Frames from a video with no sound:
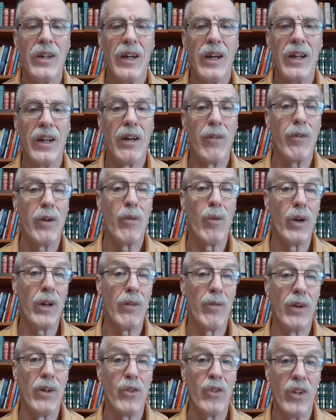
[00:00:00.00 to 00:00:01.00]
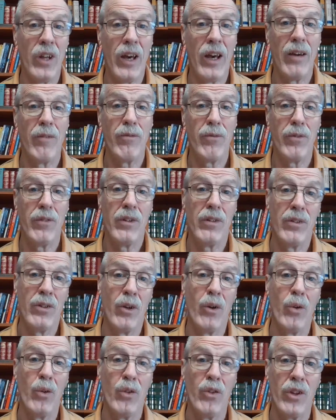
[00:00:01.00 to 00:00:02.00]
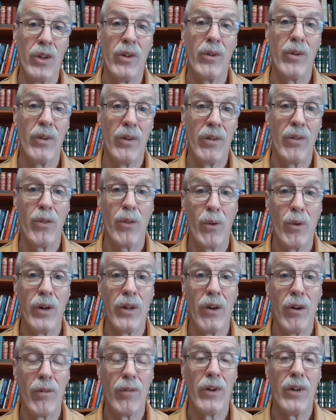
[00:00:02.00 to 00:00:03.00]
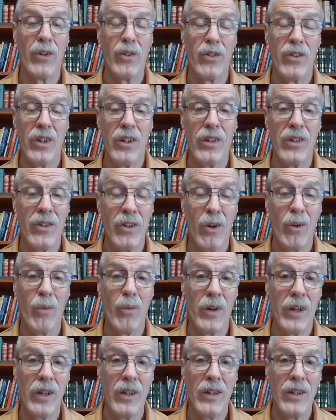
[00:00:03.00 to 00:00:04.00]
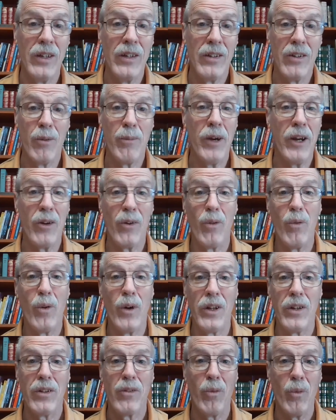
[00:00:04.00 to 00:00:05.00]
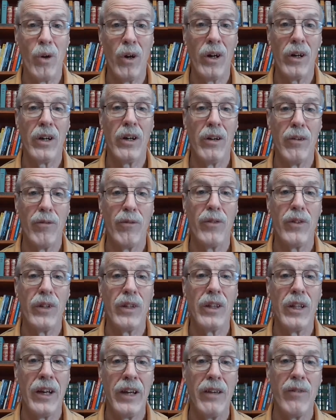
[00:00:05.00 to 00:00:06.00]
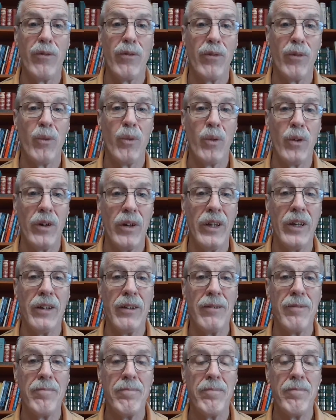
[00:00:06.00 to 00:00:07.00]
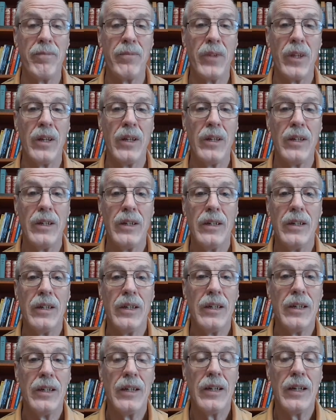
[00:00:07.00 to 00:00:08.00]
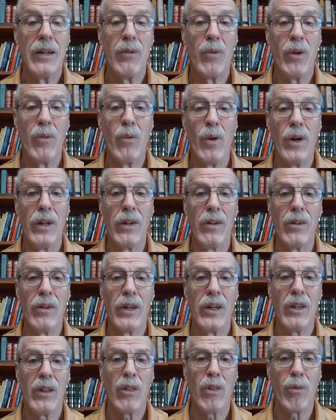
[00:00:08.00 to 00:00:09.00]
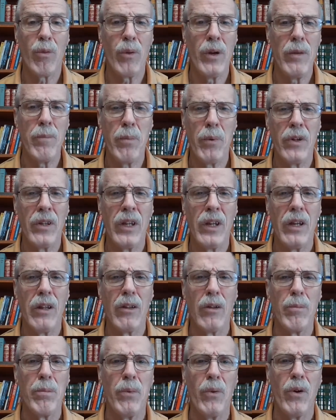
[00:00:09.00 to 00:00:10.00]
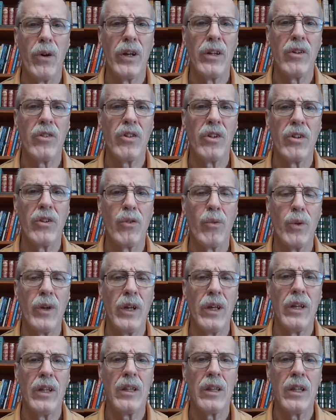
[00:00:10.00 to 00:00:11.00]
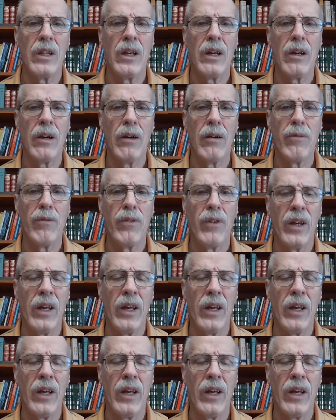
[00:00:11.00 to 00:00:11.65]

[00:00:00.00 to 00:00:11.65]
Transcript: And every one of us have those that are in authority over us, don't we? No matter what walk of life we're in. And we want to look at three particular points as we think of